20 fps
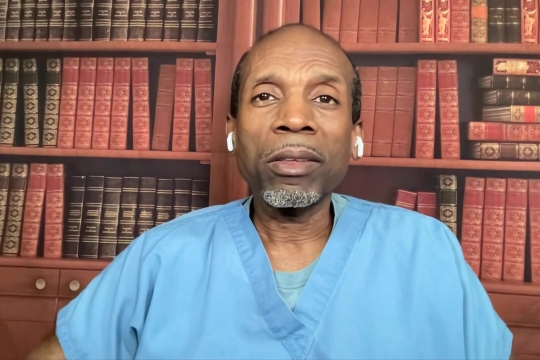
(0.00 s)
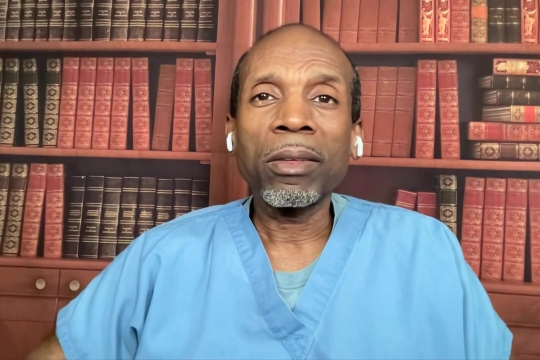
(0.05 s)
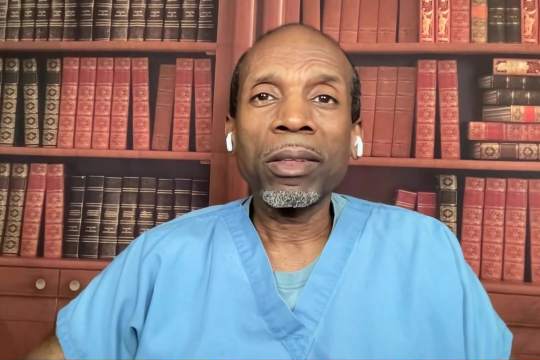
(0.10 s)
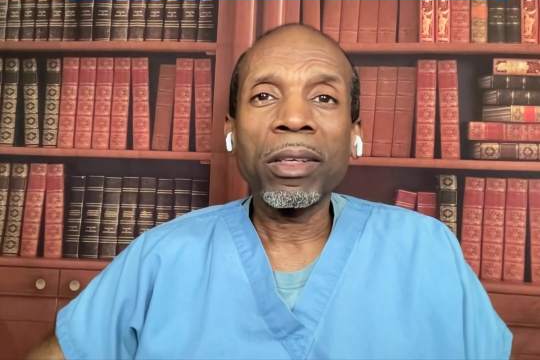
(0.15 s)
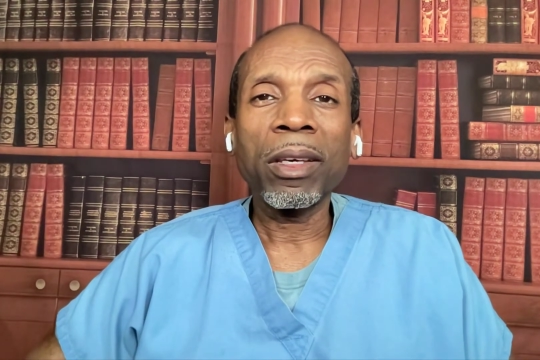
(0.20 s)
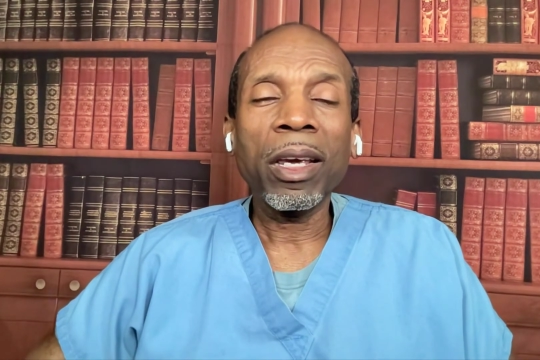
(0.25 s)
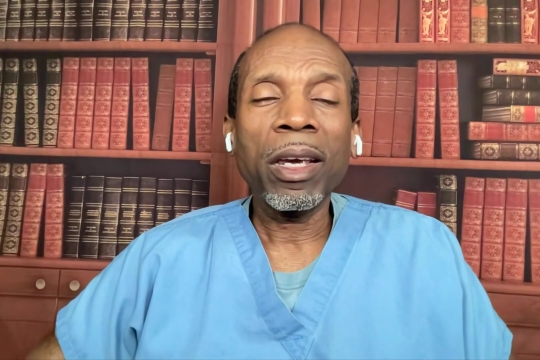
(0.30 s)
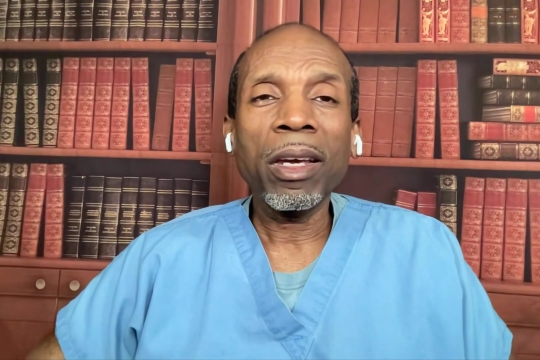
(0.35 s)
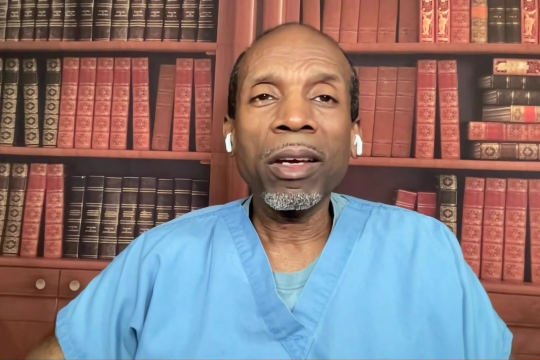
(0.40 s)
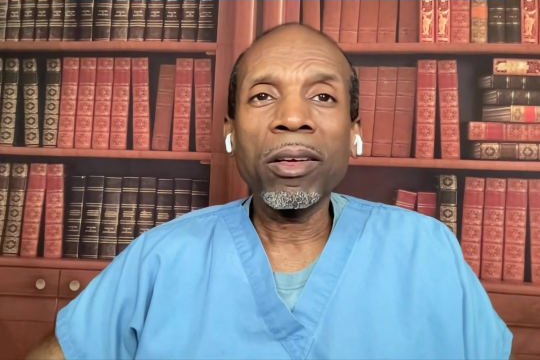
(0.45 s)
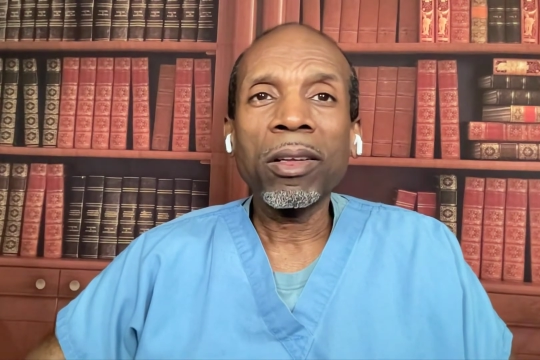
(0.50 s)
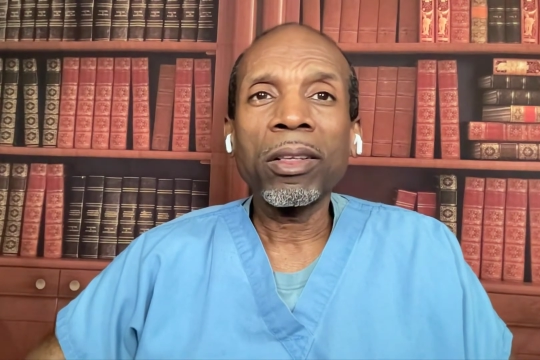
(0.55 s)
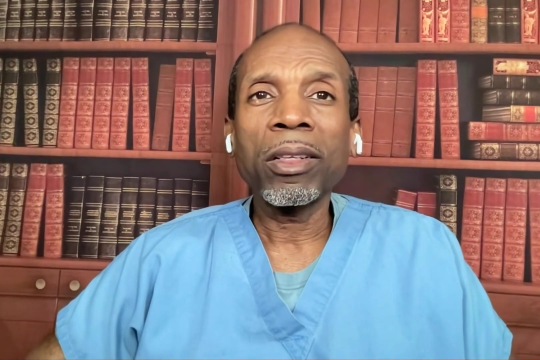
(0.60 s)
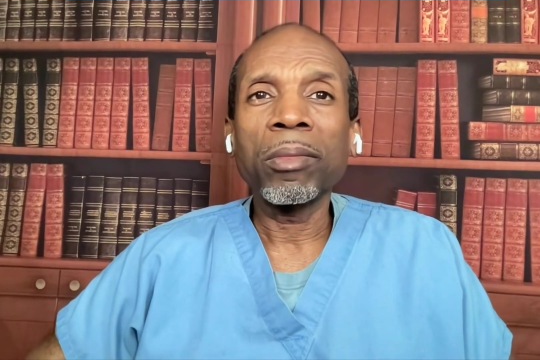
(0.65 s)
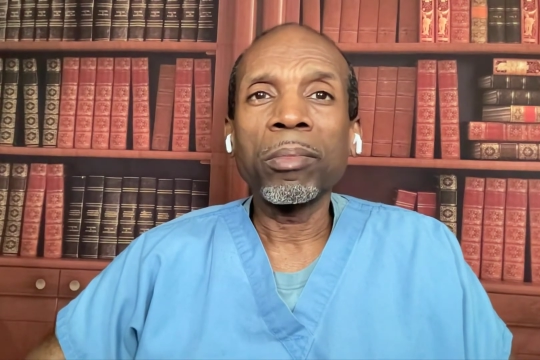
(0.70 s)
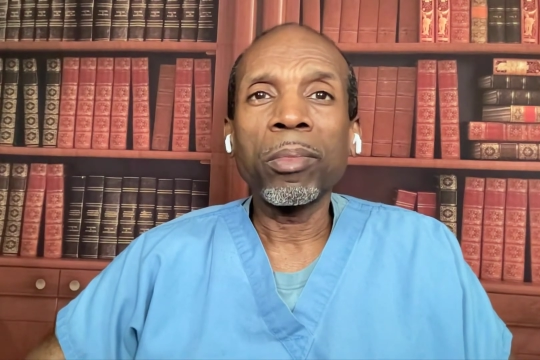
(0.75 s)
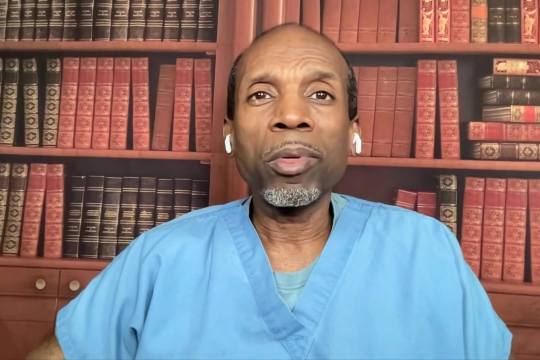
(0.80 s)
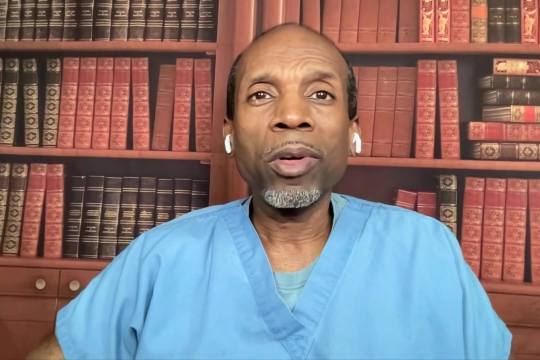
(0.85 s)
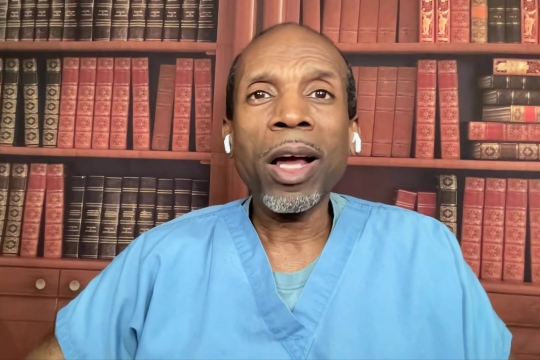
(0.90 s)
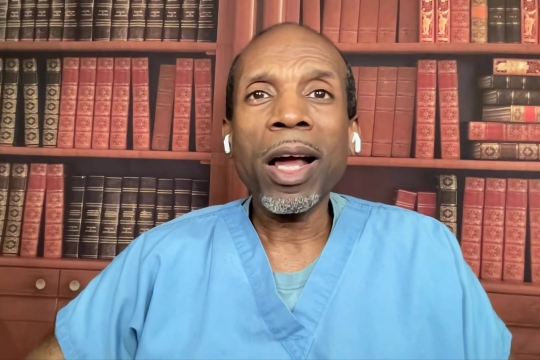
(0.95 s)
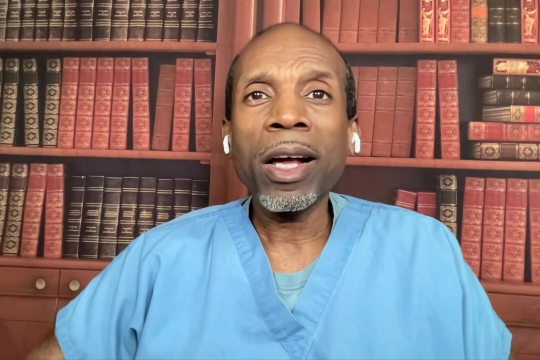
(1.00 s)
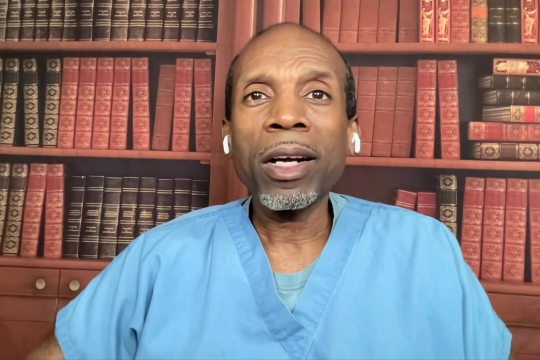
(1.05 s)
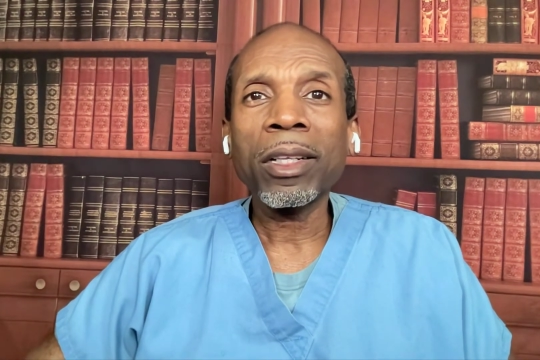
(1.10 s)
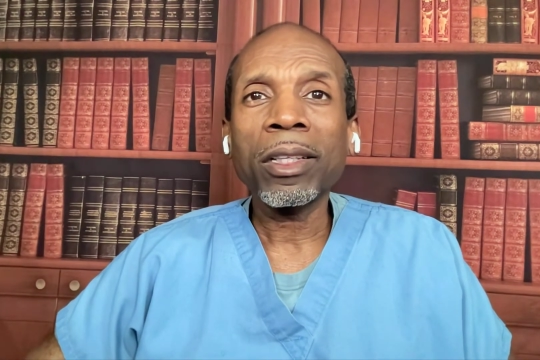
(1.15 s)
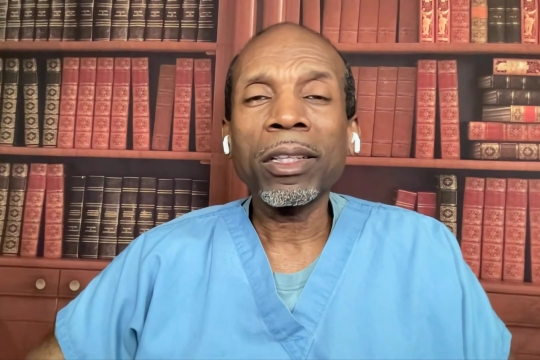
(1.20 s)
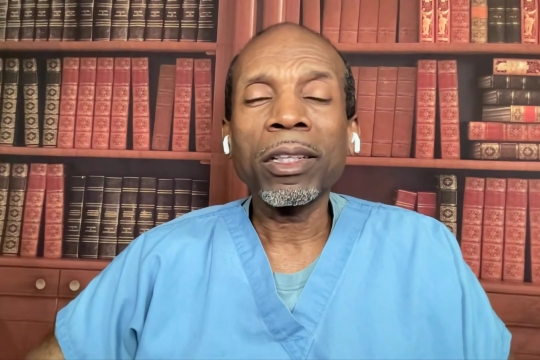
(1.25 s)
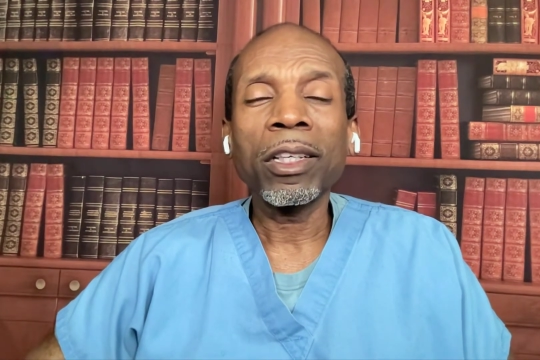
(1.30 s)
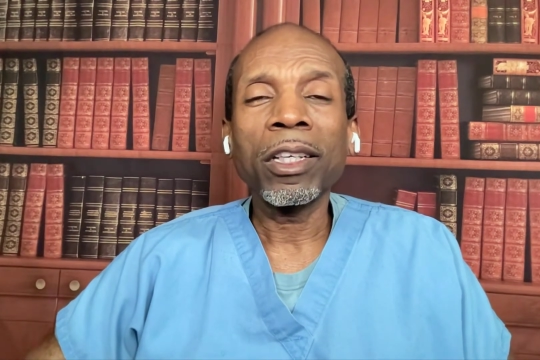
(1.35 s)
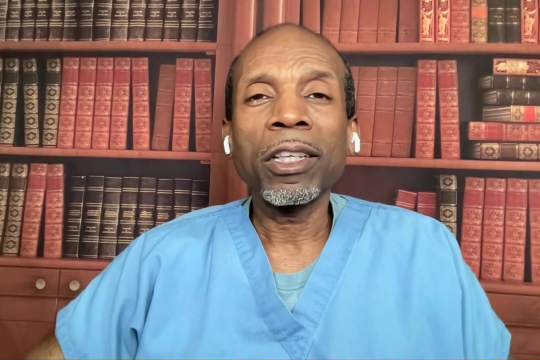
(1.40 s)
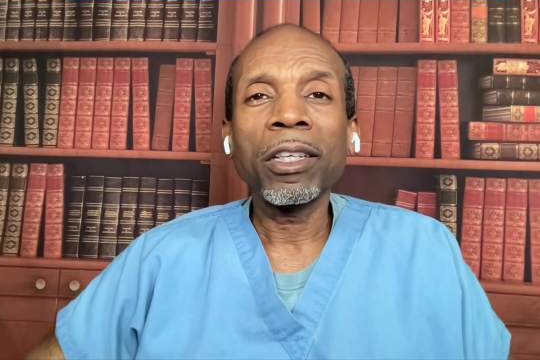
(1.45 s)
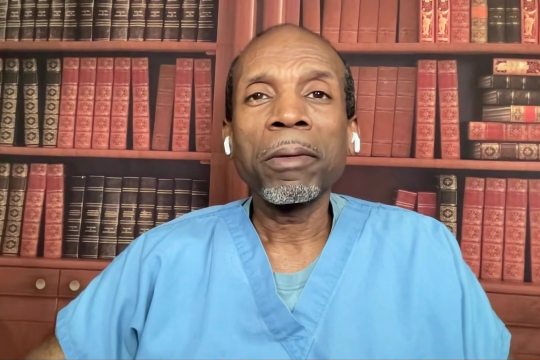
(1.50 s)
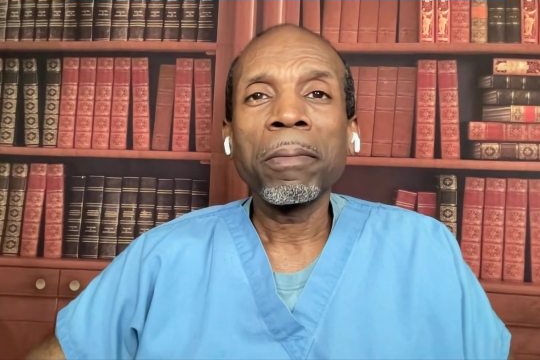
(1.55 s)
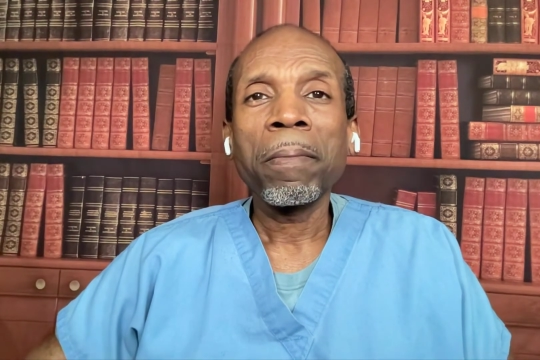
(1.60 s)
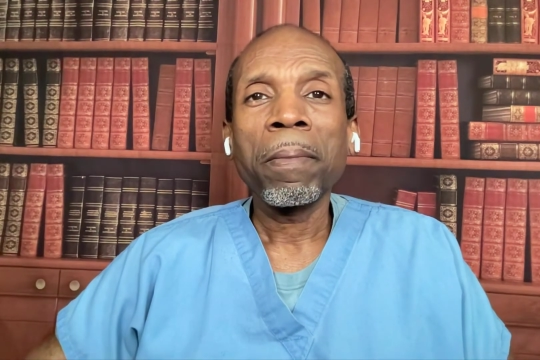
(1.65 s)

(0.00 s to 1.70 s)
kale and broccoli